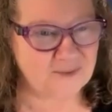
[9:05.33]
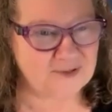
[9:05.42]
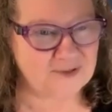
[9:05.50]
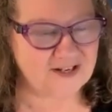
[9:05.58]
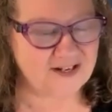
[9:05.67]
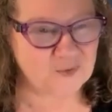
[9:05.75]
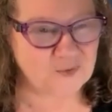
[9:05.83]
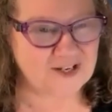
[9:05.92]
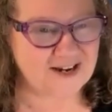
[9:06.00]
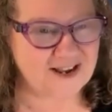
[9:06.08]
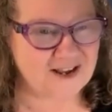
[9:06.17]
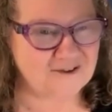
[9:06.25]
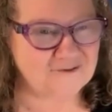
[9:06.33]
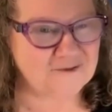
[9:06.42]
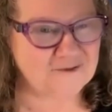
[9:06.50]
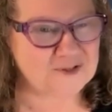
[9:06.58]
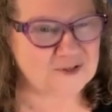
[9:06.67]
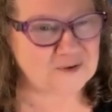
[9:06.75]
right up in the next week and a
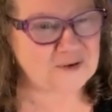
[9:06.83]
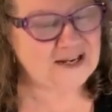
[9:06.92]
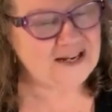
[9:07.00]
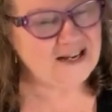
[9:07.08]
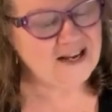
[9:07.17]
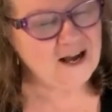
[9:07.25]
half. So,